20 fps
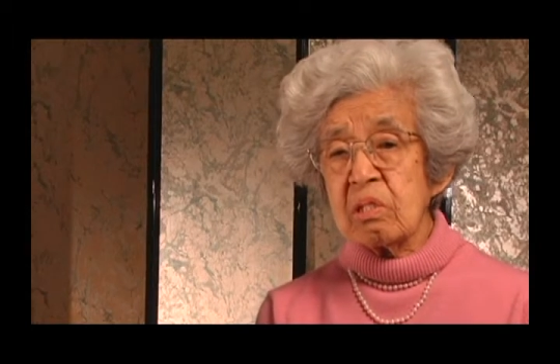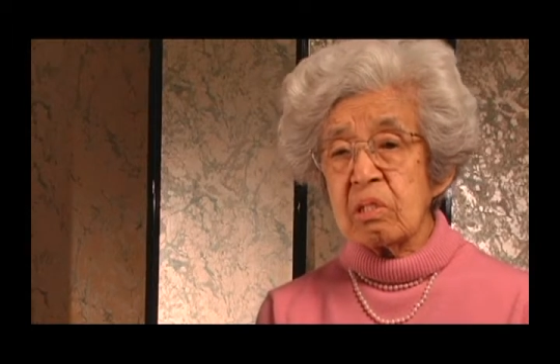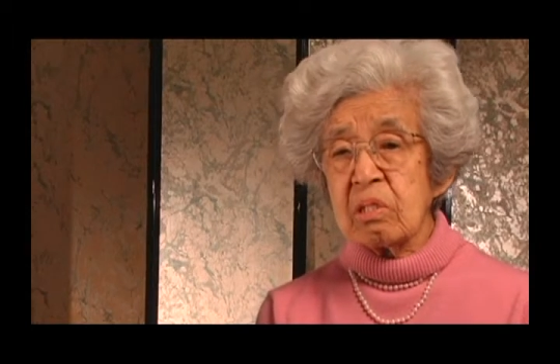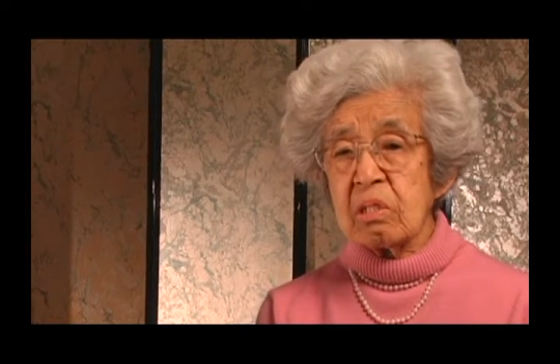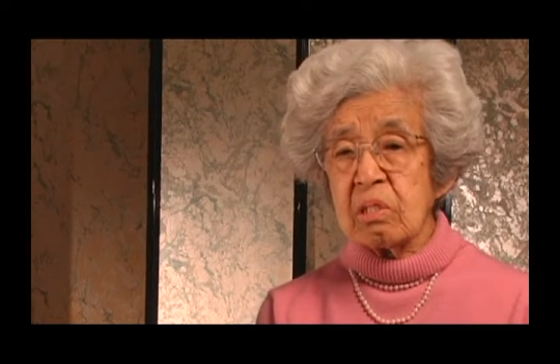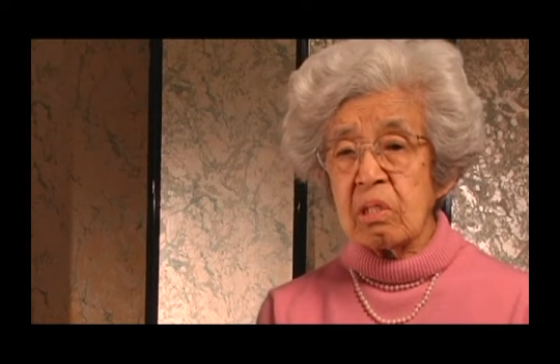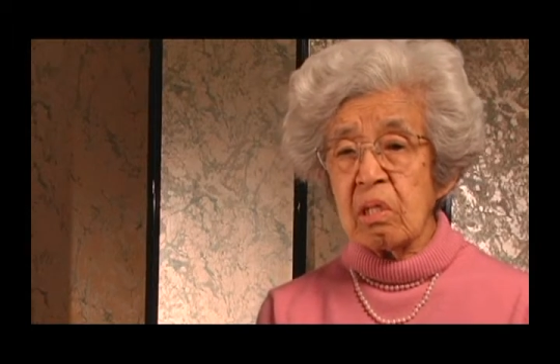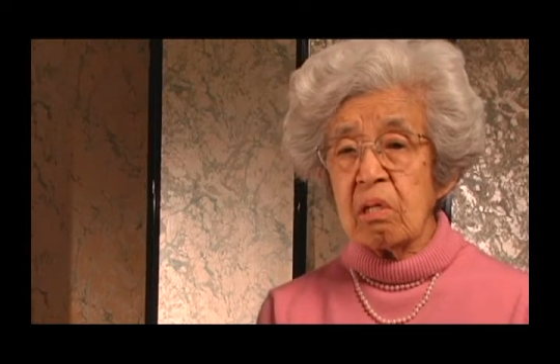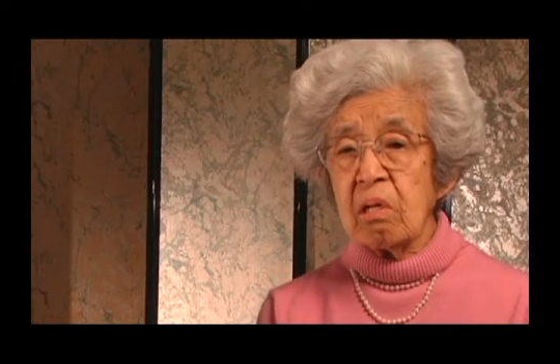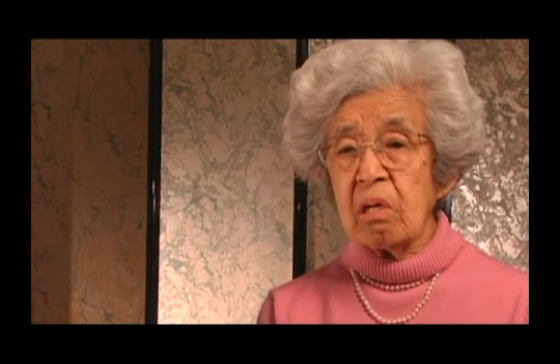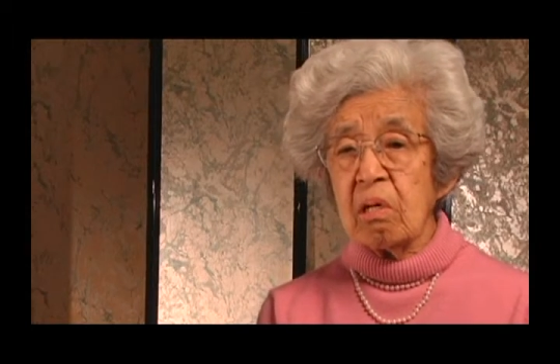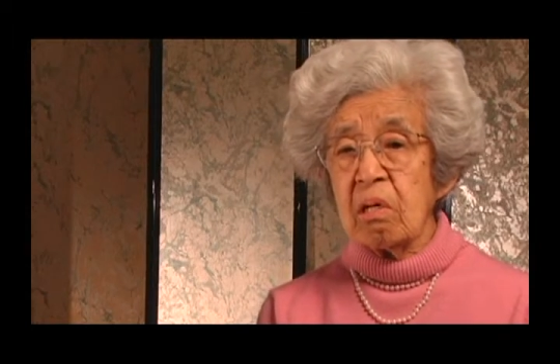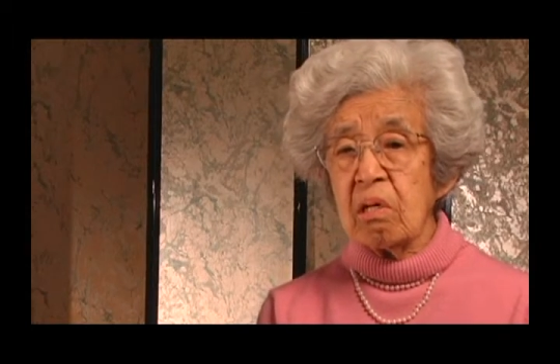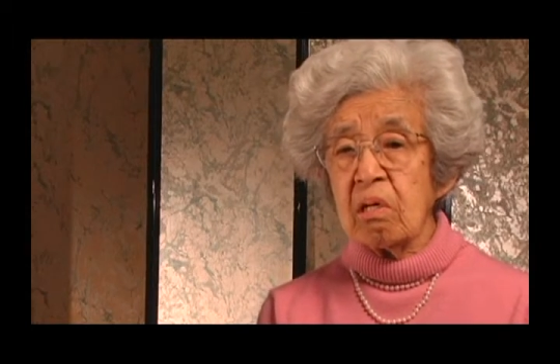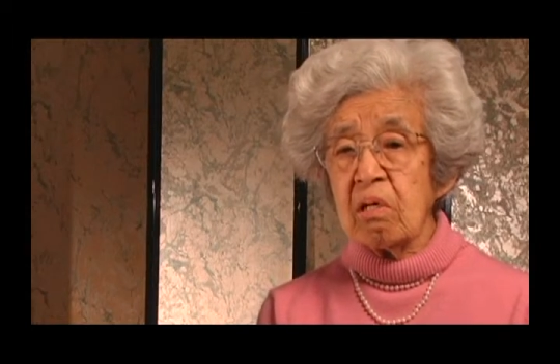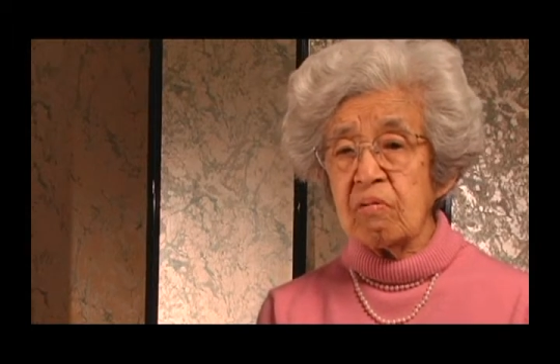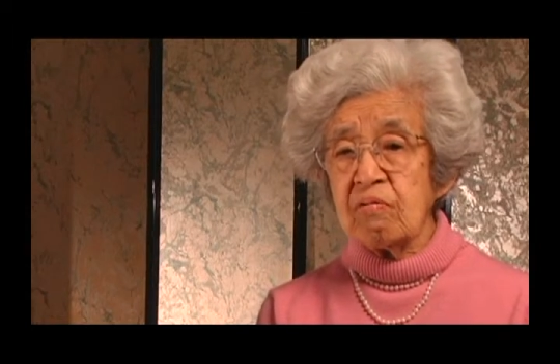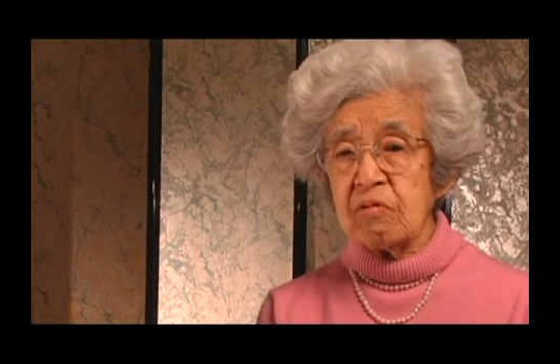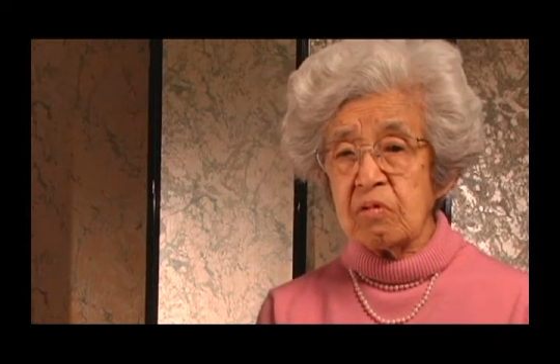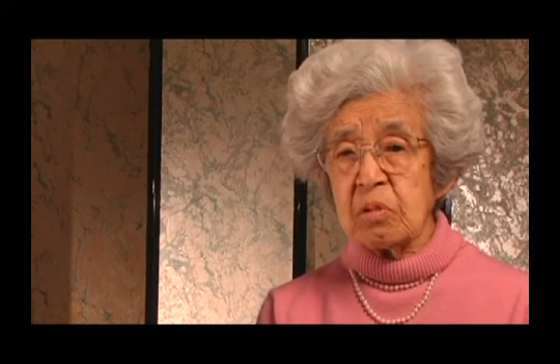office
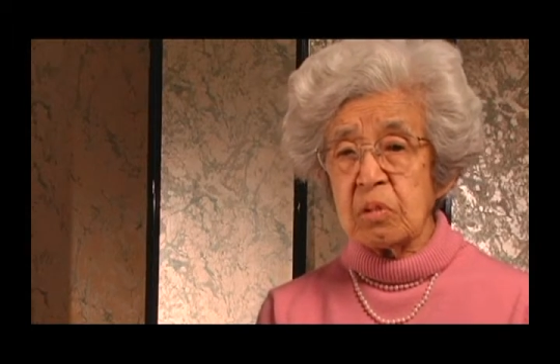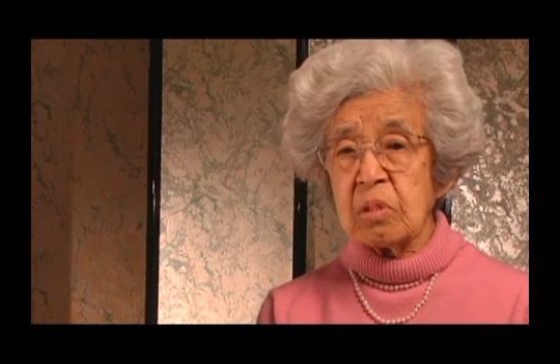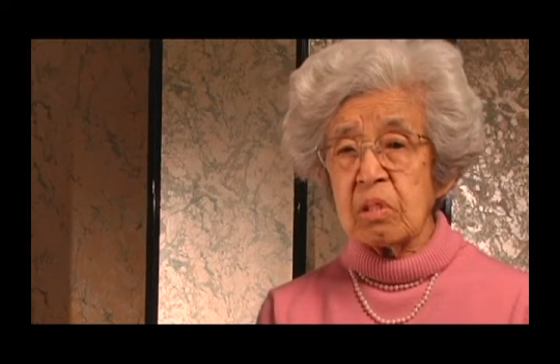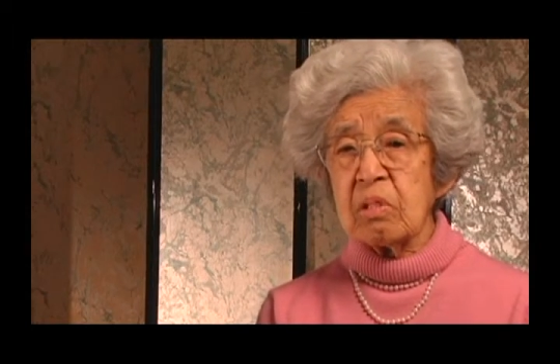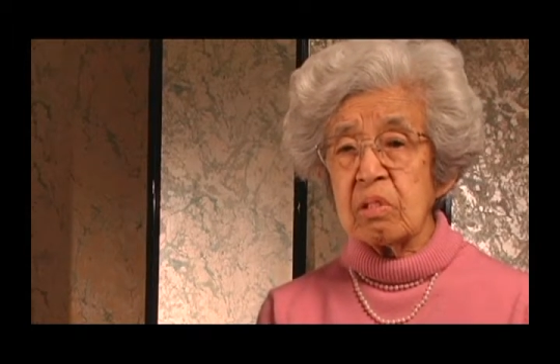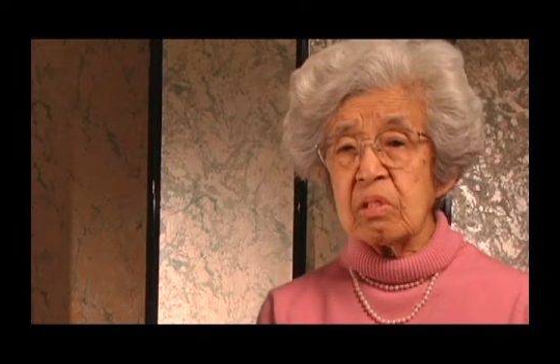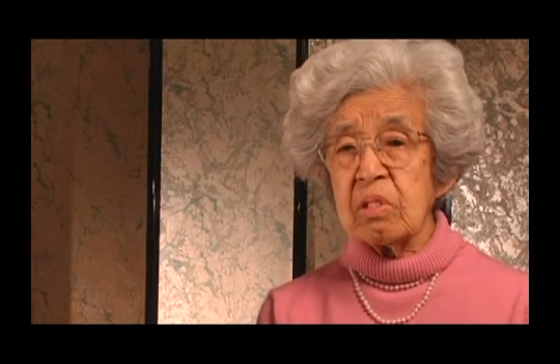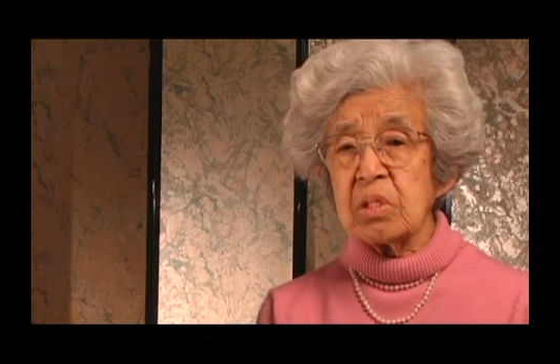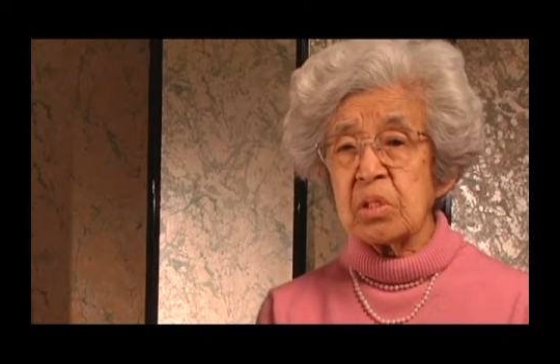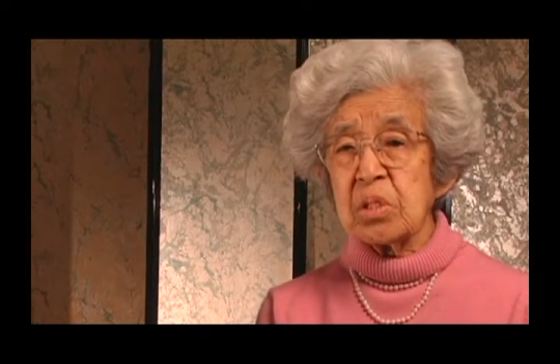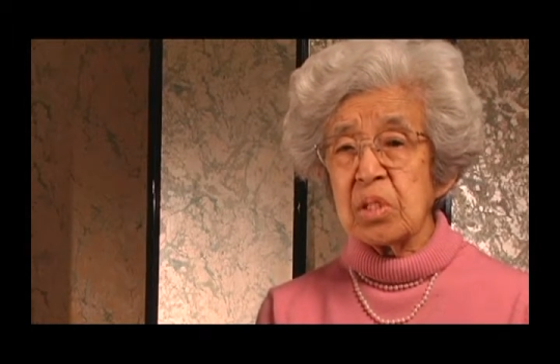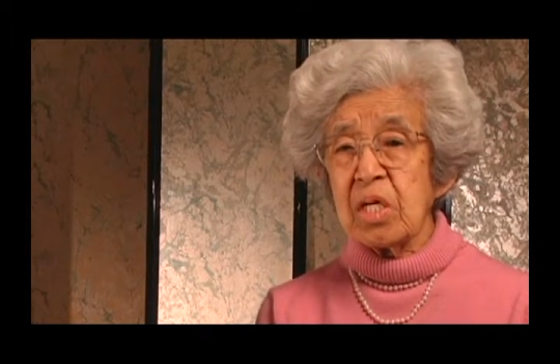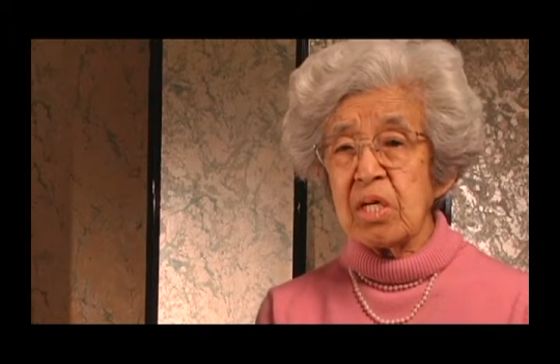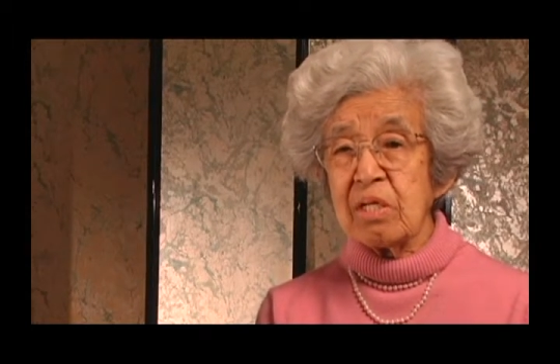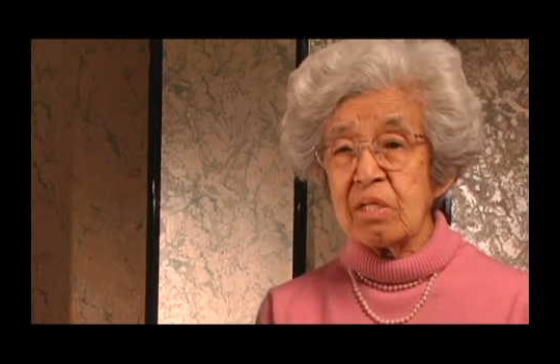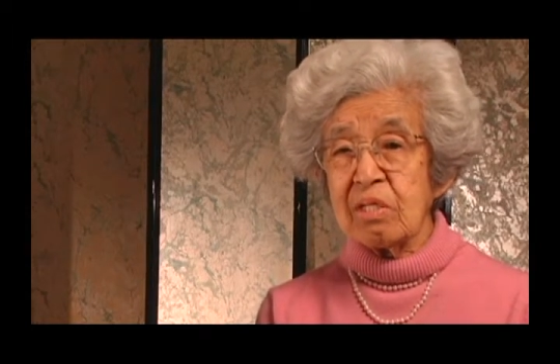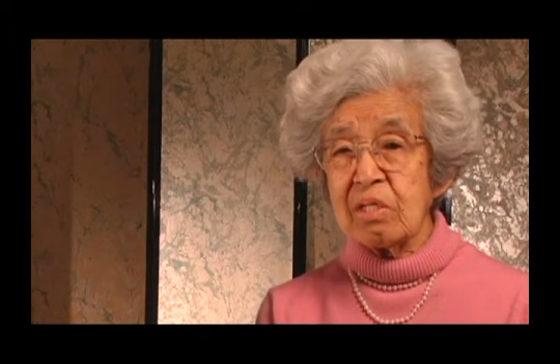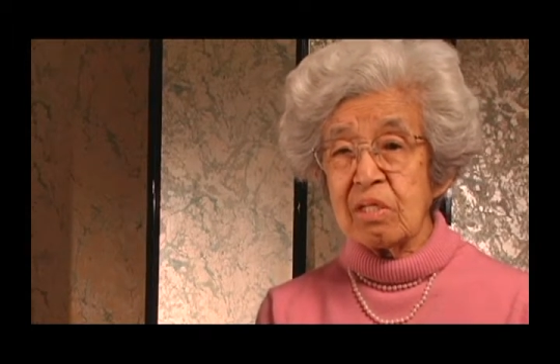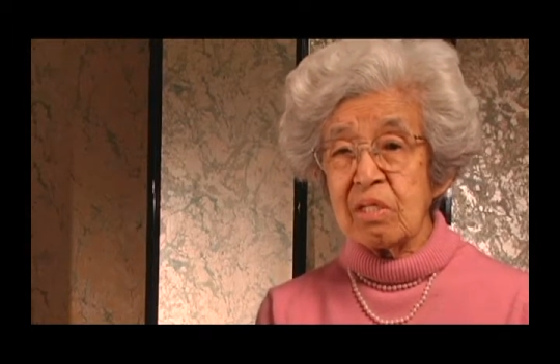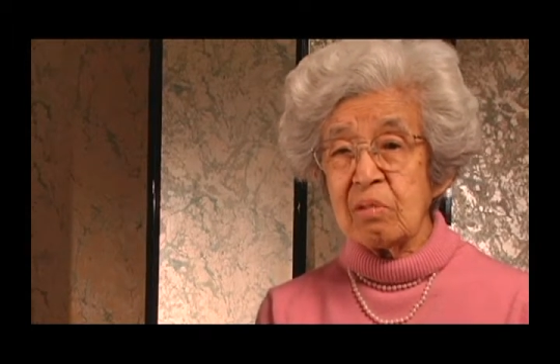on the Saturday
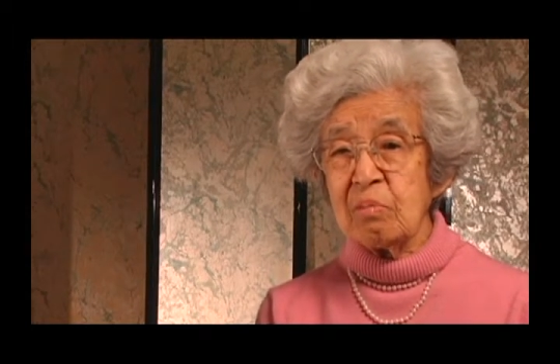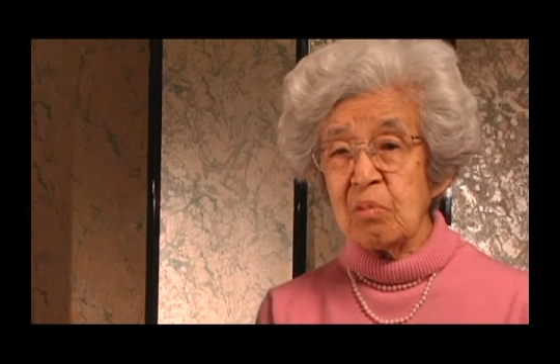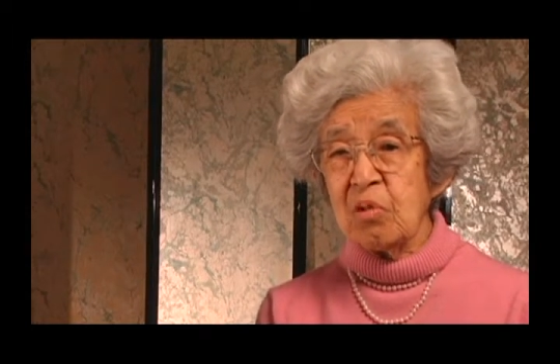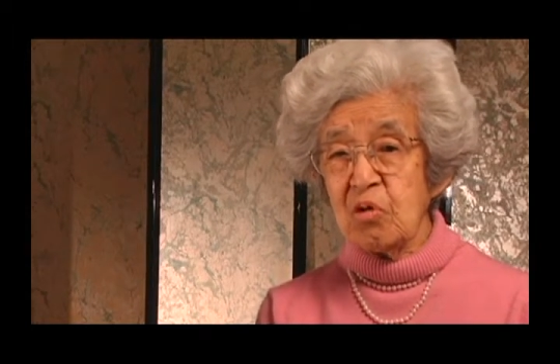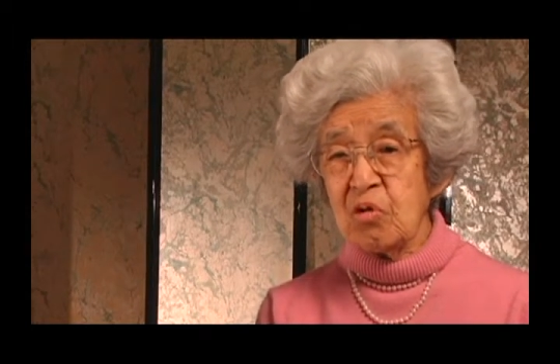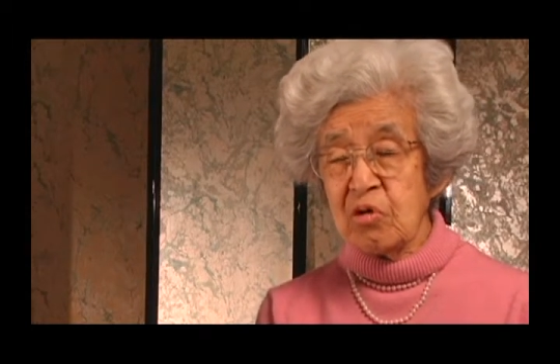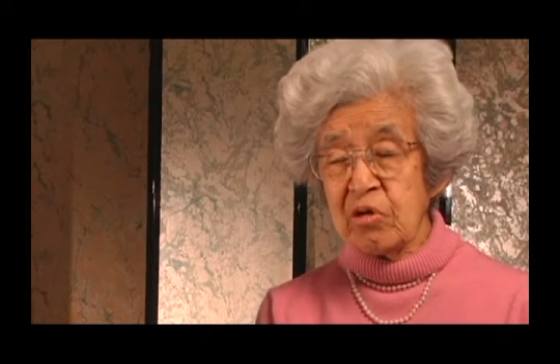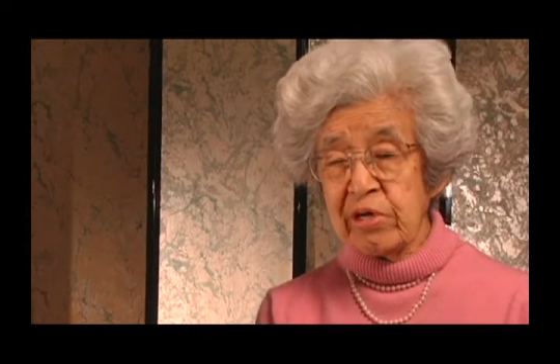morning.